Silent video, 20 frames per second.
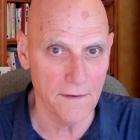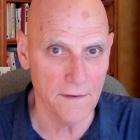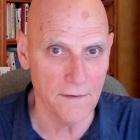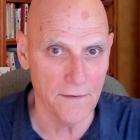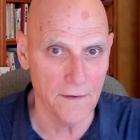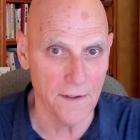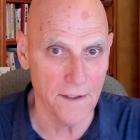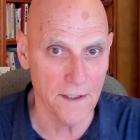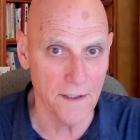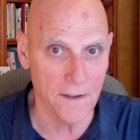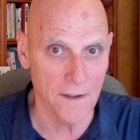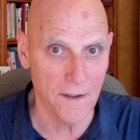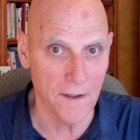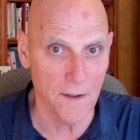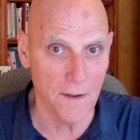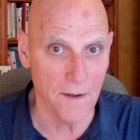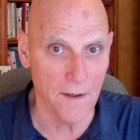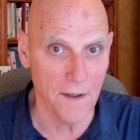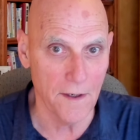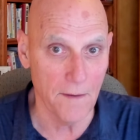the
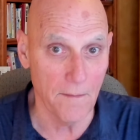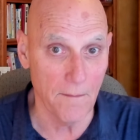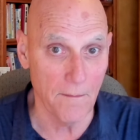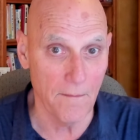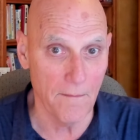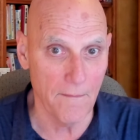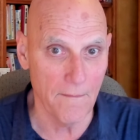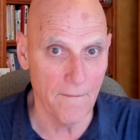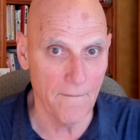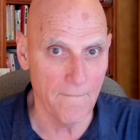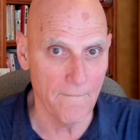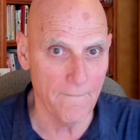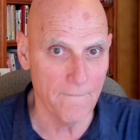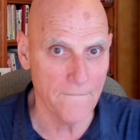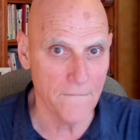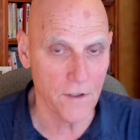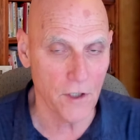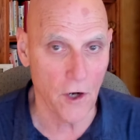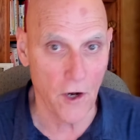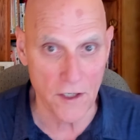
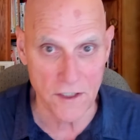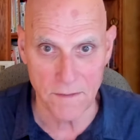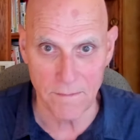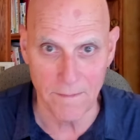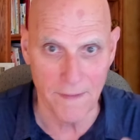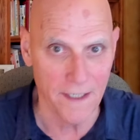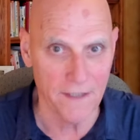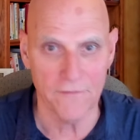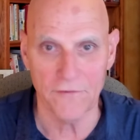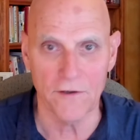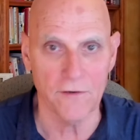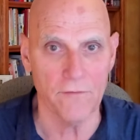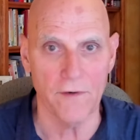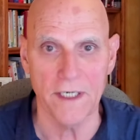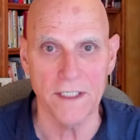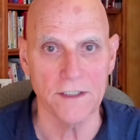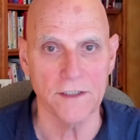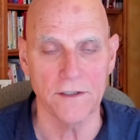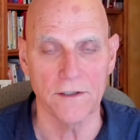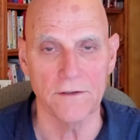cost-benefit
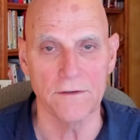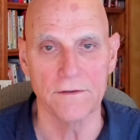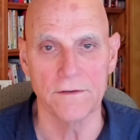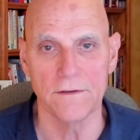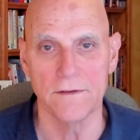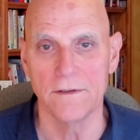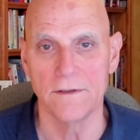ratio